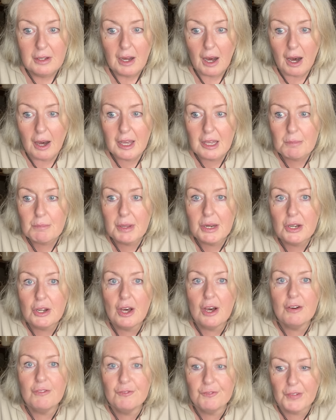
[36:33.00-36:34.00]
I'm
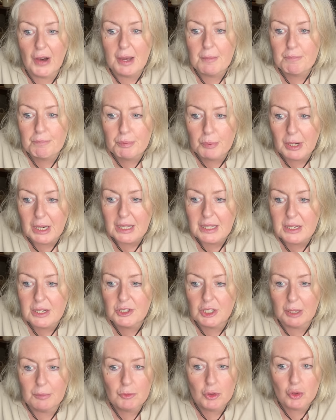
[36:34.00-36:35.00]
enough. I'm brilliant.
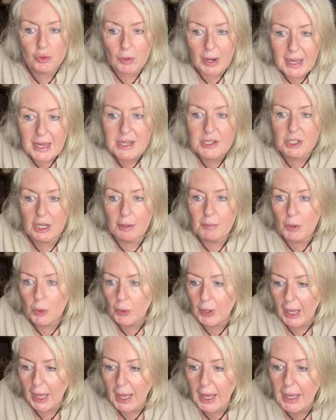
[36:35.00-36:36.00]
I'm great. I'm
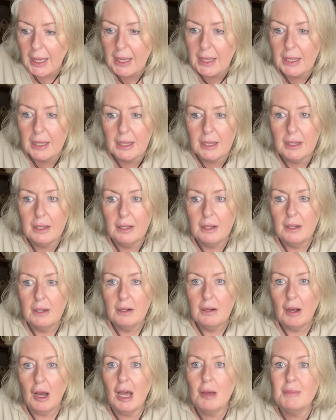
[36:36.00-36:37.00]
okay.
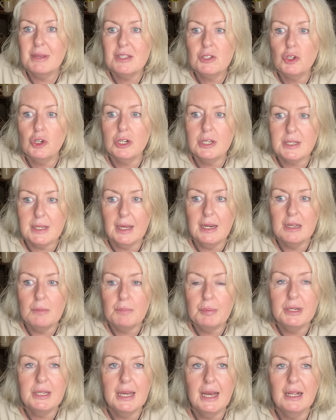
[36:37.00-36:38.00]
I'm as good as
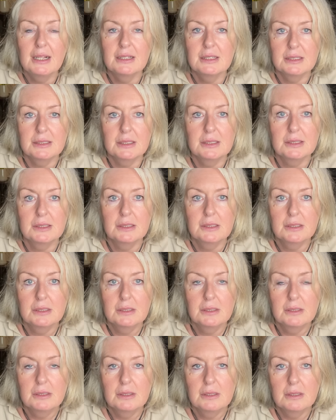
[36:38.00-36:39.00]
anybody else.
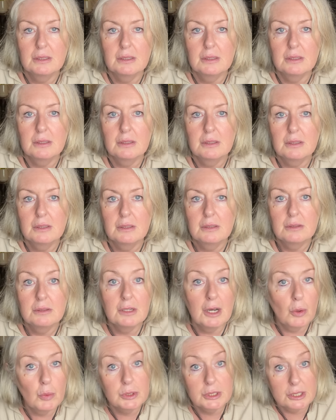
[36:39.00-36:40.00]

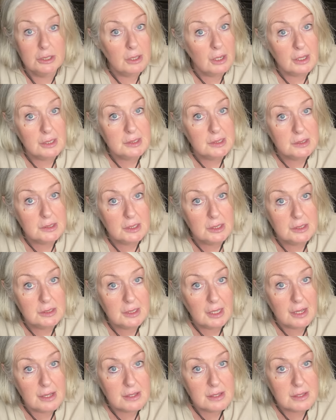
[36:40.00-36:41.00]
Not what the narcissist
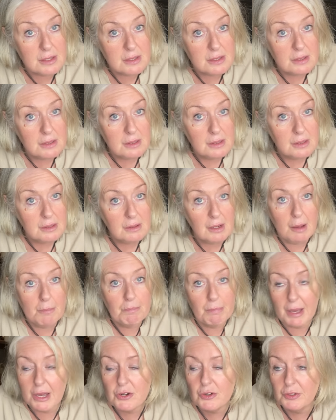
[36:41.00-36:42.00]
says. I'm
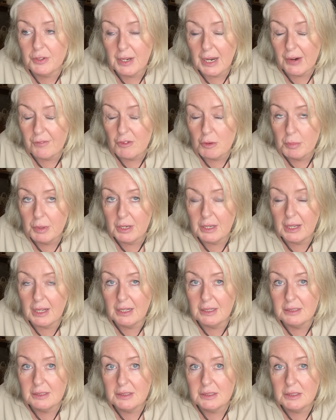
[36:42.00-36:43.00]
better than everybody
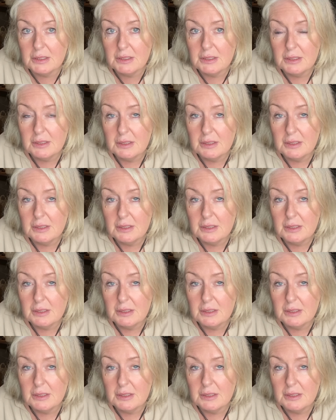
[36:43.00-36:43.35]
else.